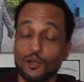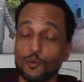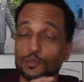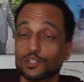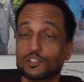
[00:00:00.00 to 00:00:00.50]

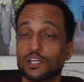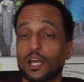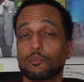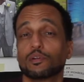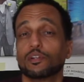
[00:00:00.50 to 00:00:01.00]
with this
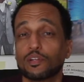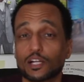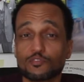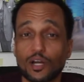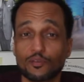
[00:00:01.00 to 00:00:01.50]
camera and the
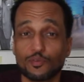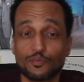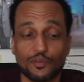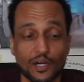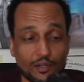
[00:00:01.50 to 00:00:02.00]
electronic
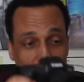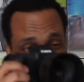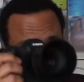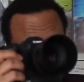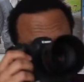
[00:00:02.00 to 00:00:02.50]
viewfinder,
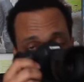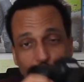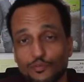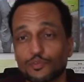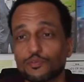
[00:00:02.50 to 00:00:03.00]
you look
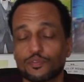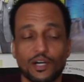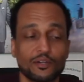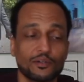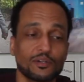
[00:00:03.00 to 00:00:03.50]
through the
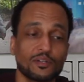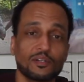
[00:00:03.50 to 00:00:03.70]
viewfinder.